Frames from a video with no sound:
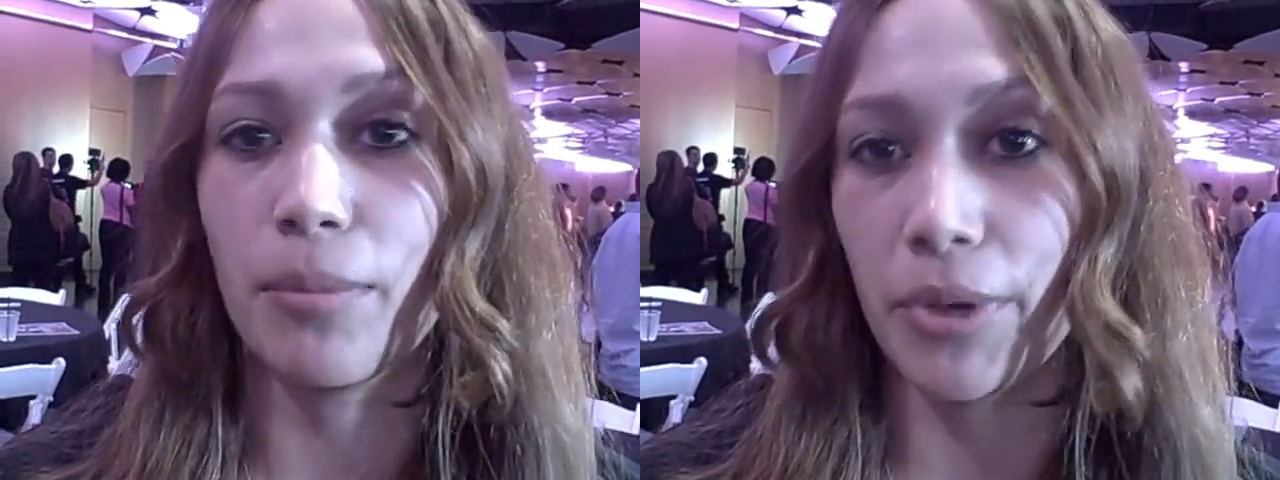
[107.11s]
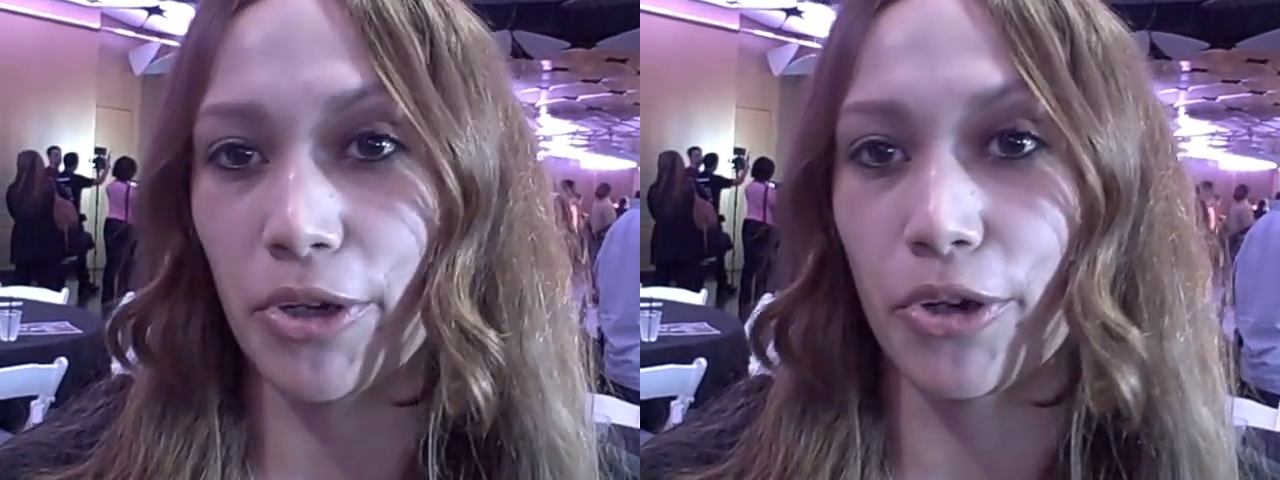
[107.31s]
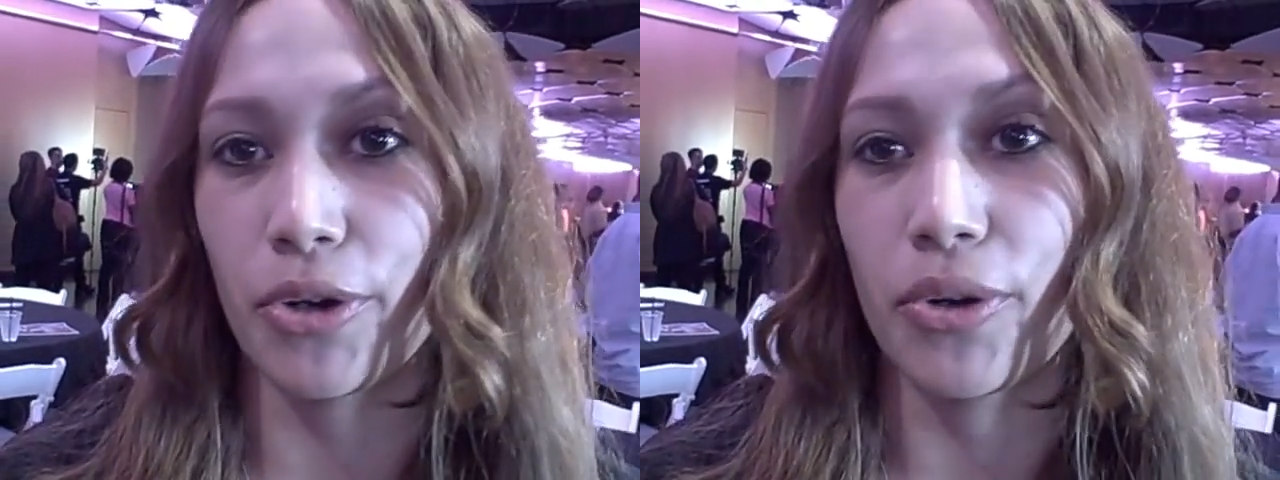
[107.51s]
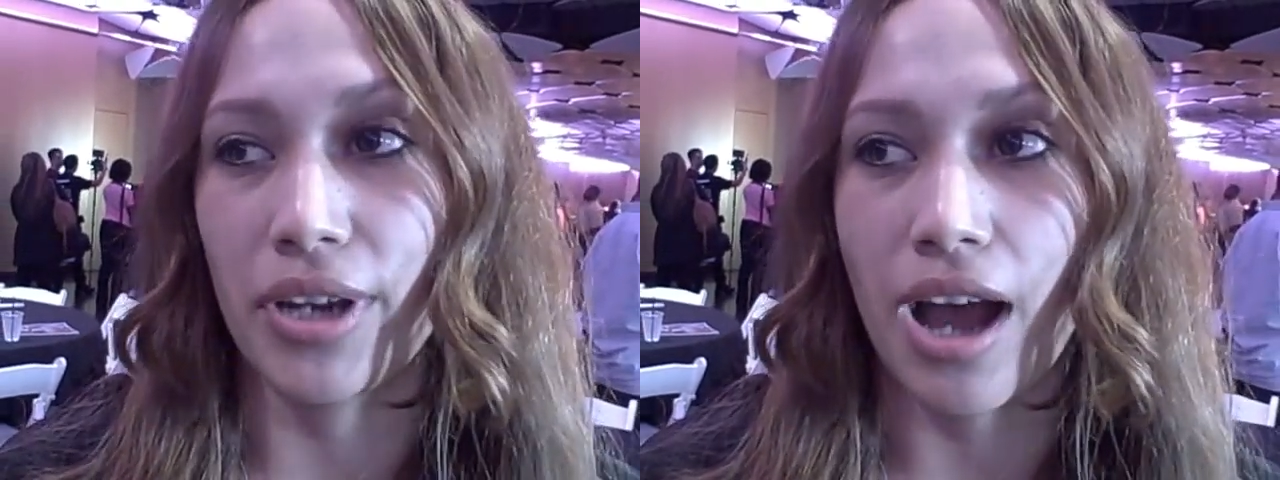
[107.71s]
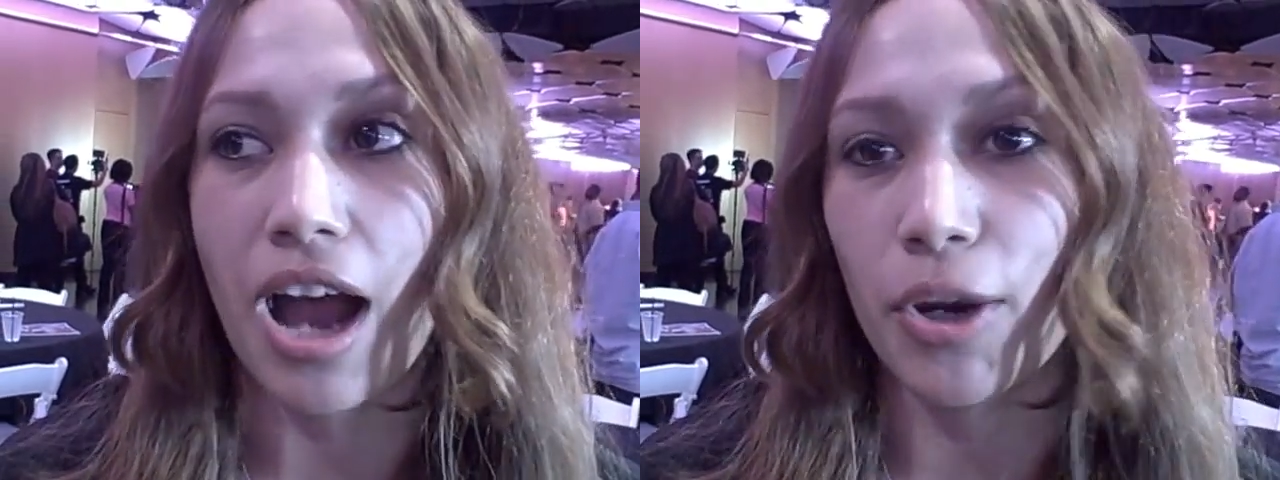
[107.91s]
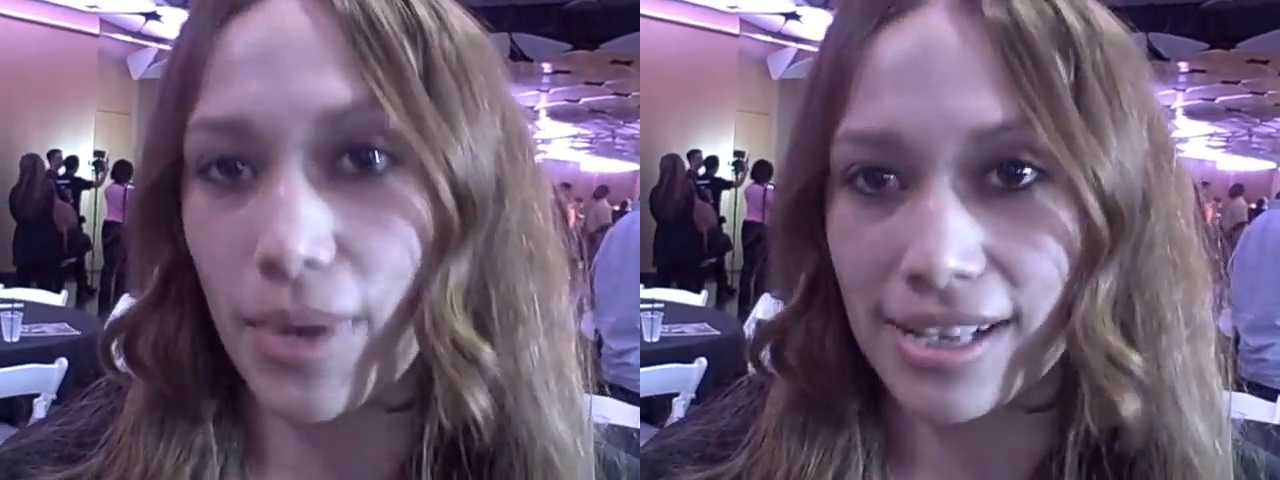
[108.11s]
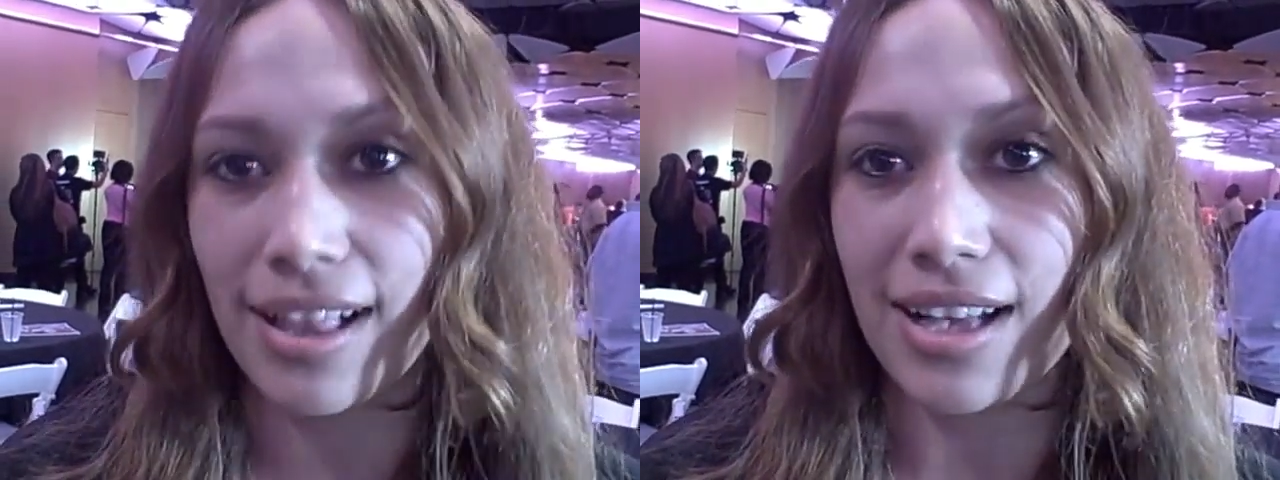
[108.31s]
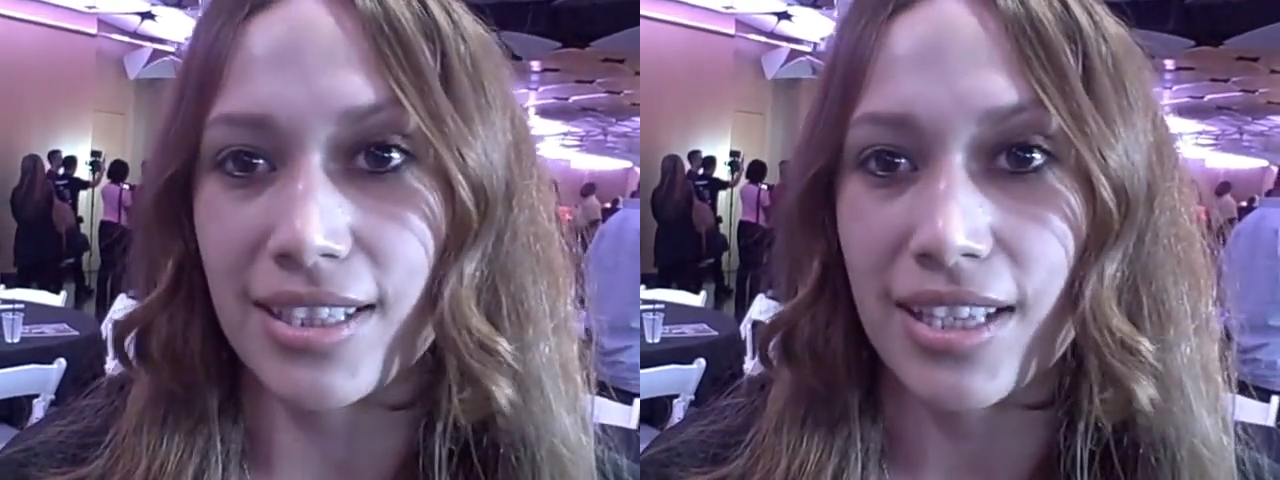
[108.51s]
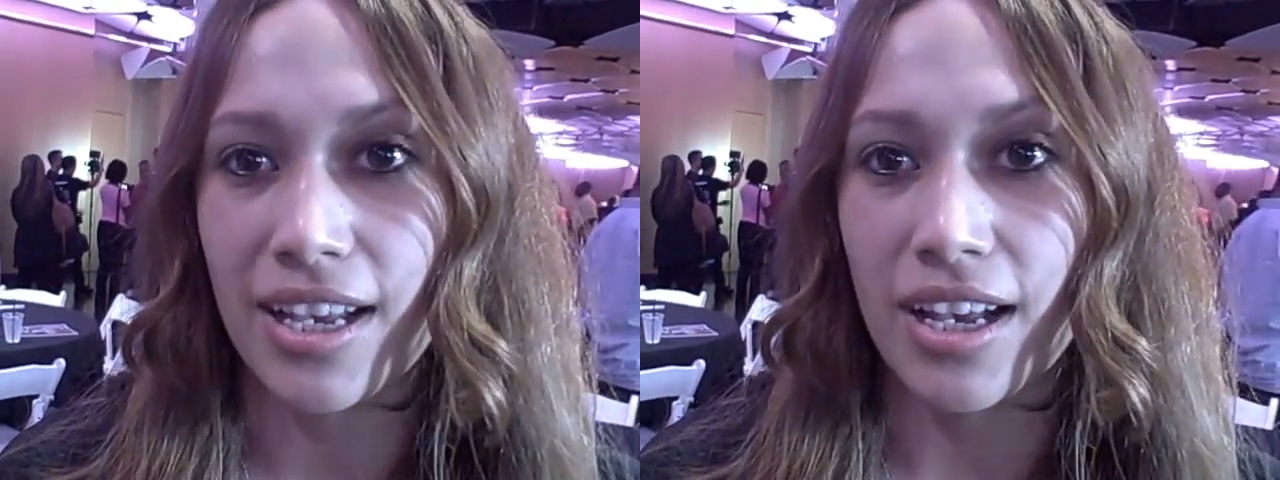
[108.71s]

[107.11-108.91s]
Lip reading: a bigger girl in a higher weight class.